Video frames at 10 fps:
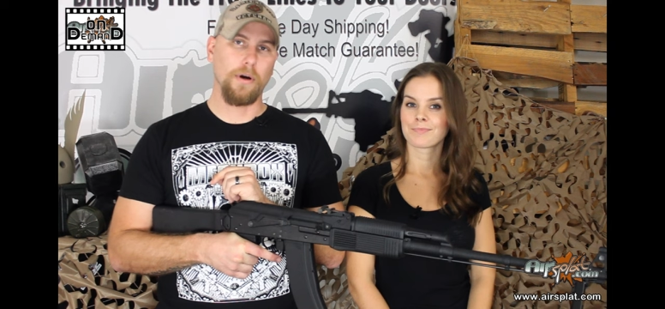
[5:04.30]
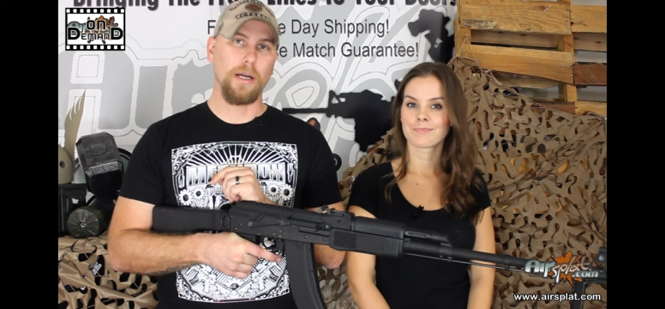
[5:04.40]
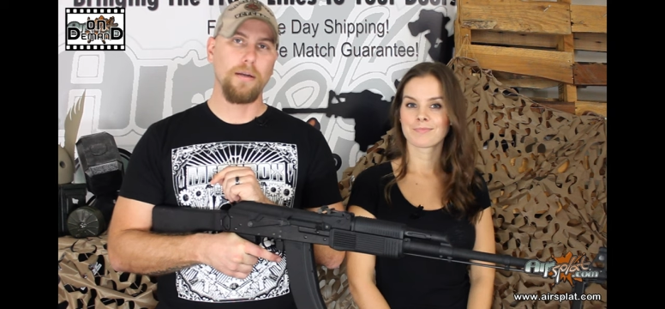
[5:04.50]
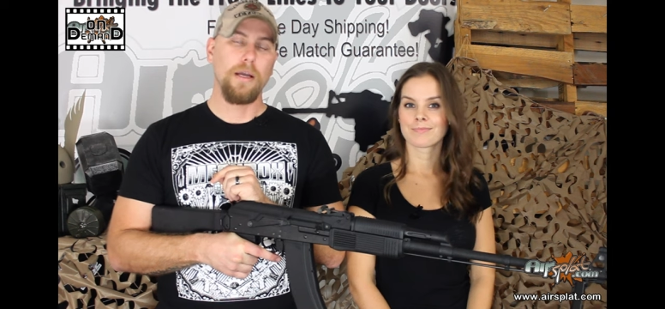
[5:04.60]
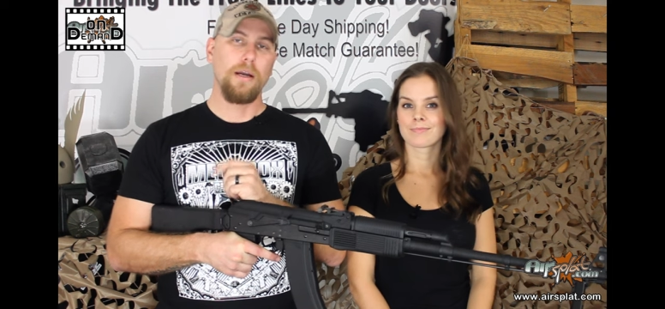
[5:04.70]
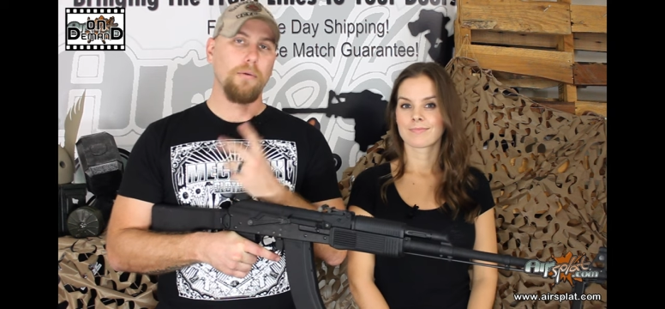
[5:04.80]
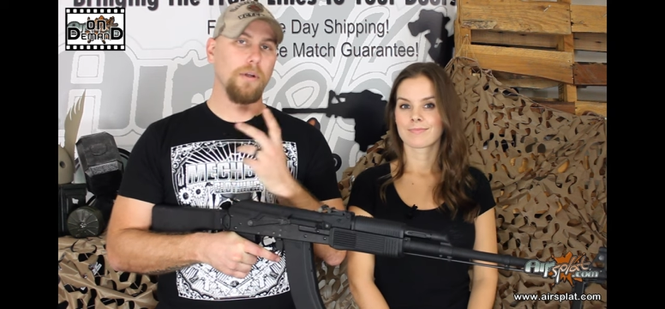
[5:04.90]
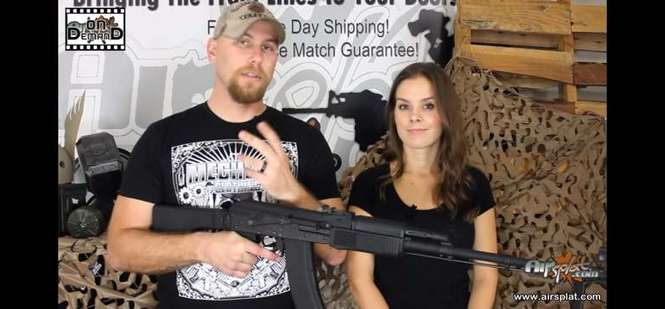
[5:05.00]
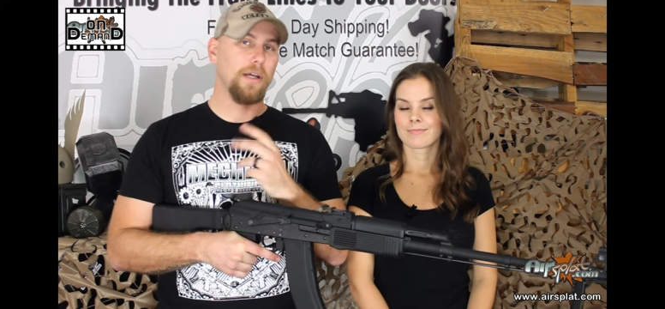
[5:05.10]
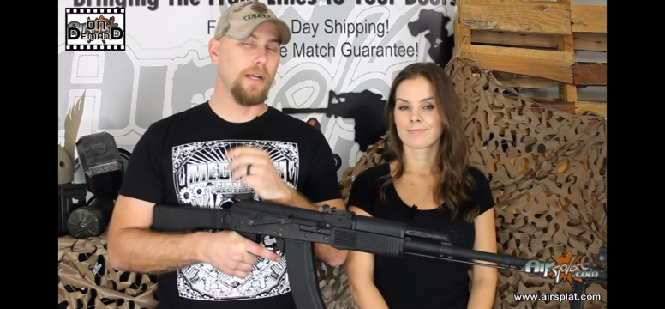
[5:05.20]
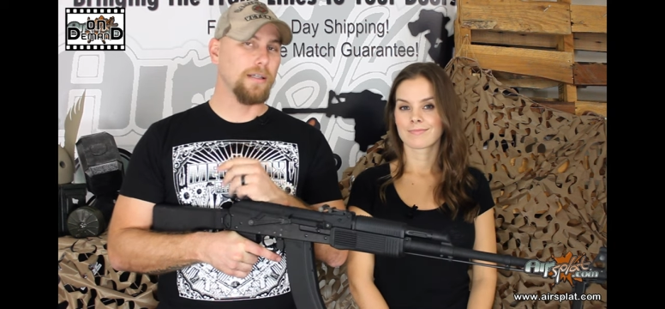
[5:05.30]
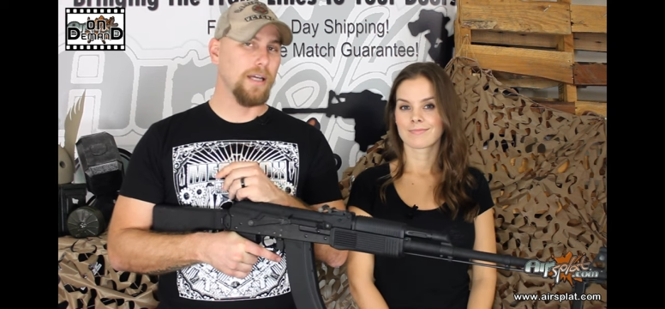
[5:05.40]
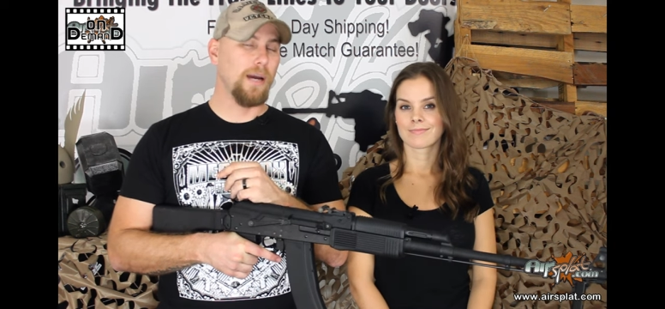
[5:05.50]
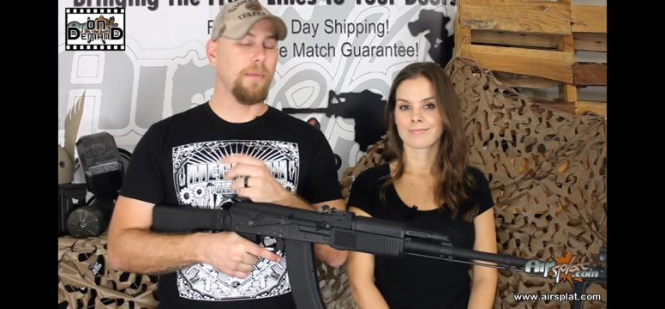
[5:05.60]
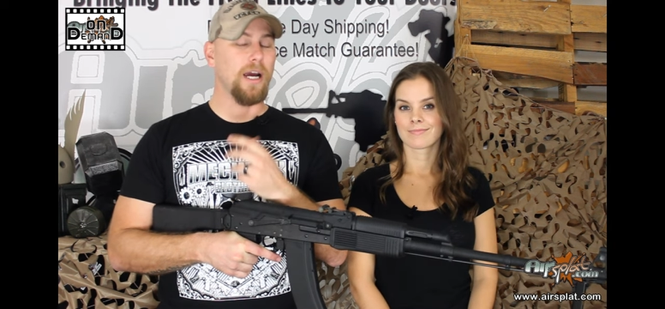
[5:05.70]
Speaker 1: right. Well, until next
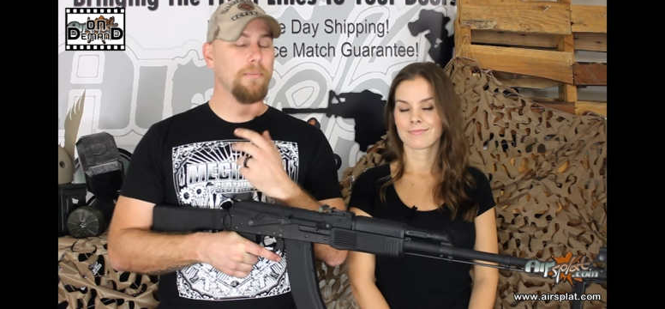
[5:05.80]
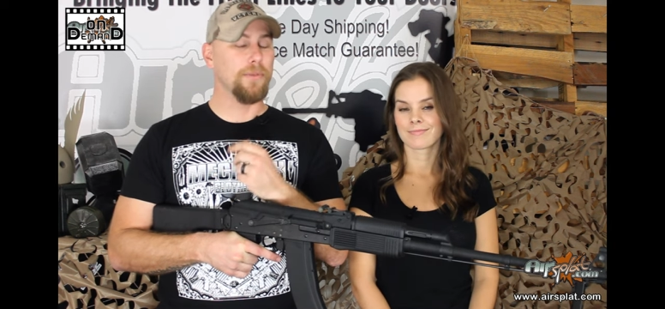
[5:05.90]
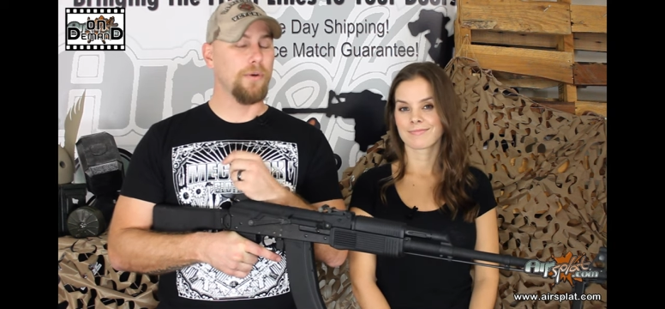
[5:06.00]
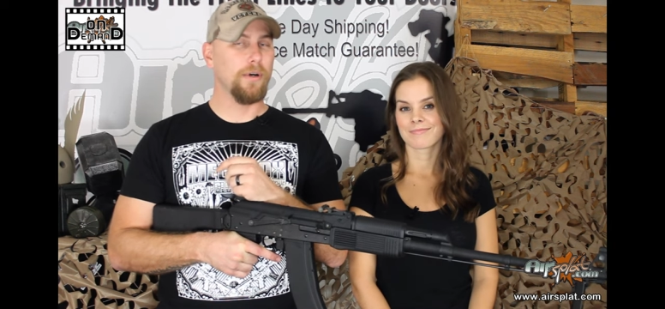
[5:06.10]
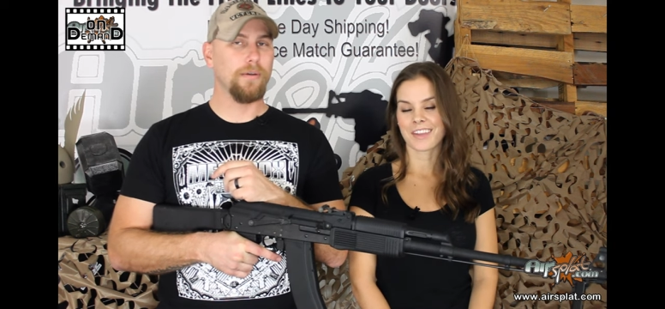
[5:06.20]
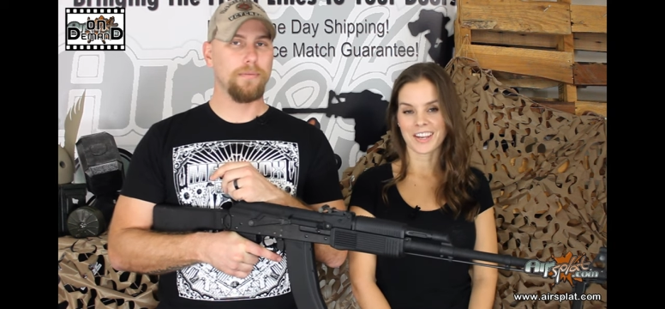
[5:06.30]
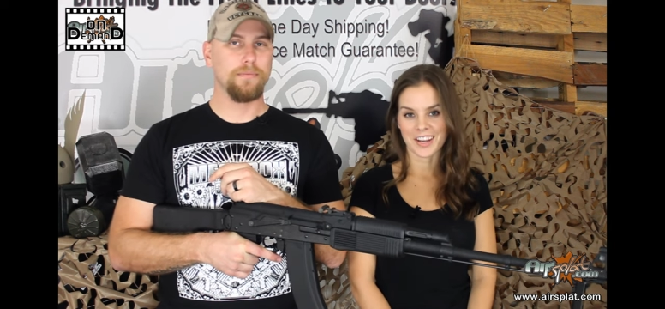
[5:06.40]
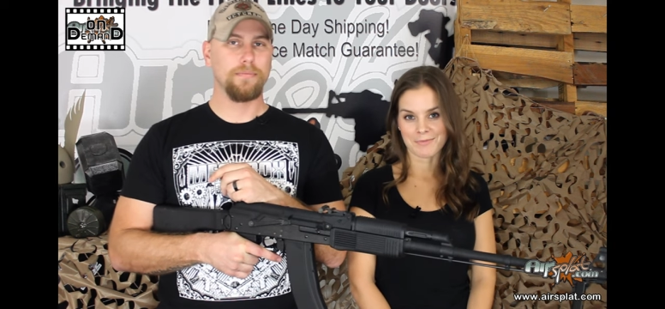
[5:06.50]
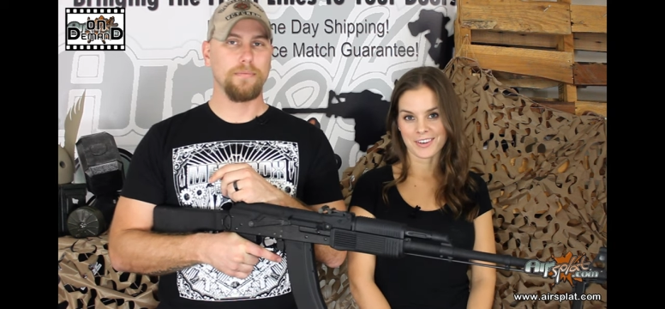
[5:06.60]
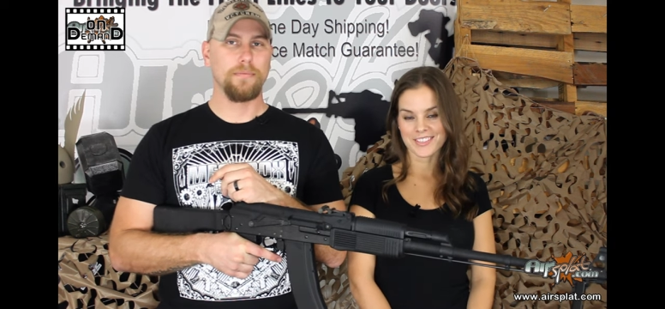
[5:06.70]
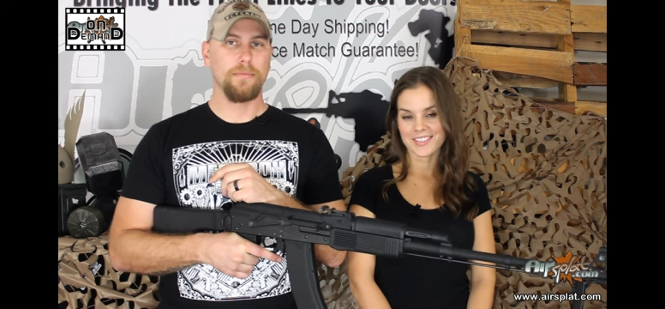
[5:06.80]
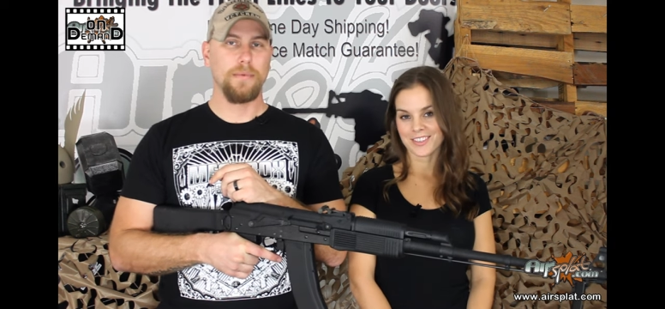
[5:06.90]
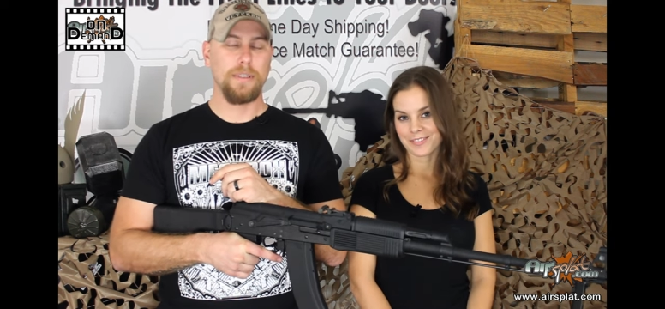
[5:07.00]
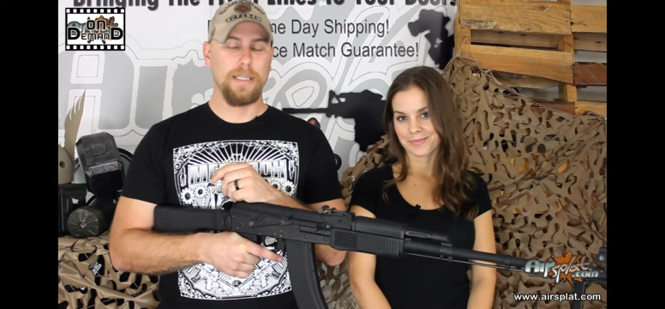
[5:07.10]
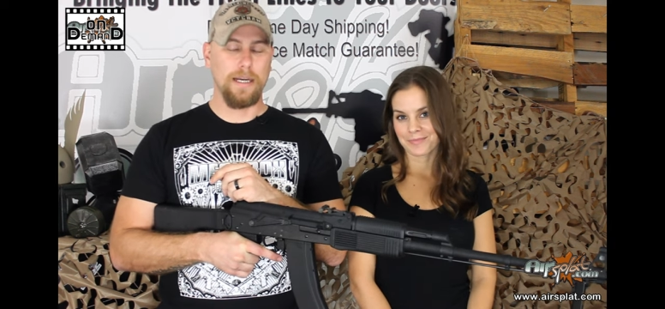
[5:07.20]
time, I am Thor. And
Speaker 2: I'm
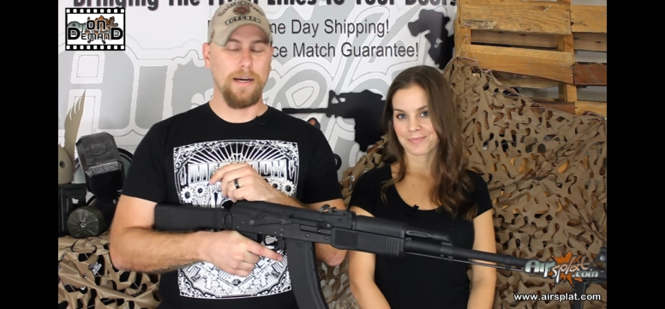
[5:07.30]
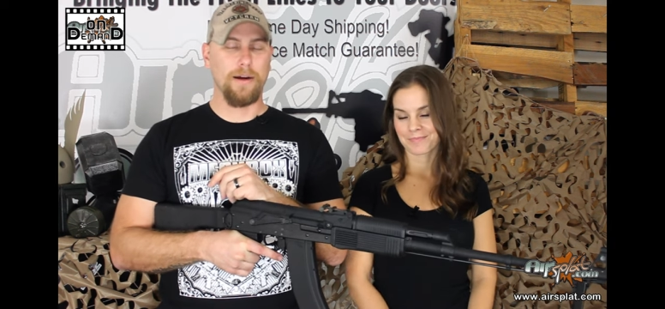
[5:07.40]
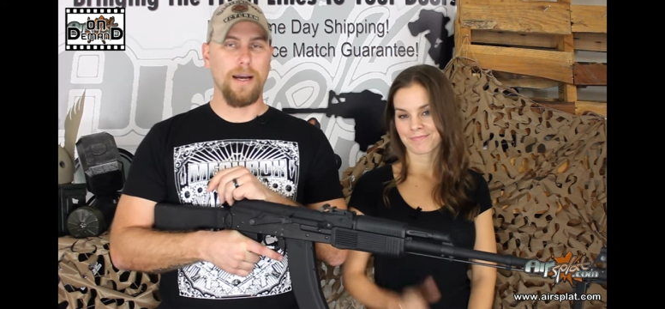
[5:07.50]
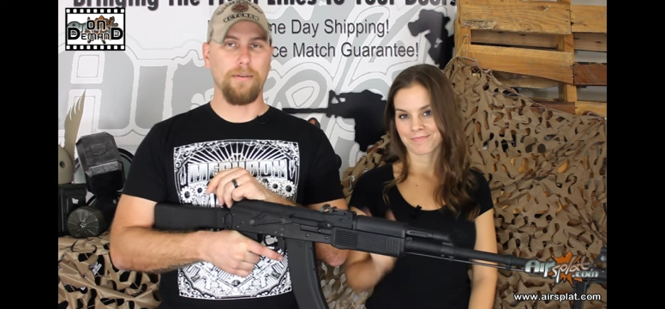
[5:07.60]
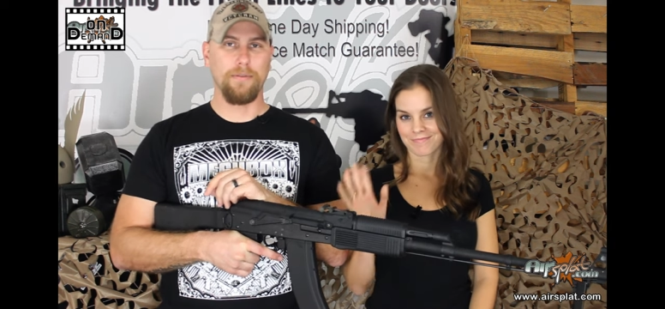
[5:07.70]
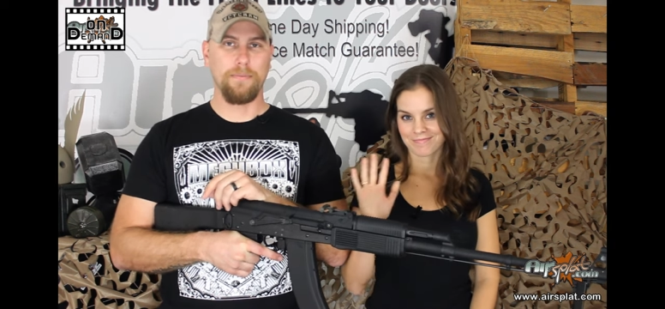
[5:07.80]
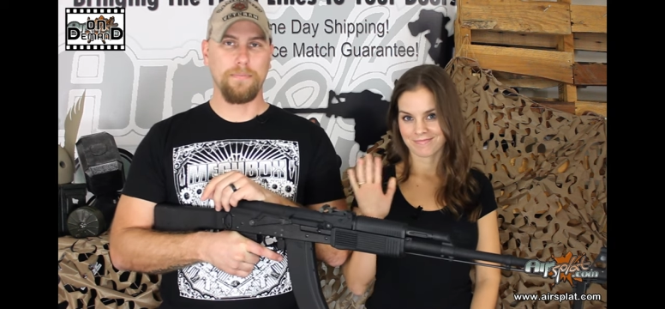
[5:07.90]
Crystal. Take
Speaker 1: care, guys.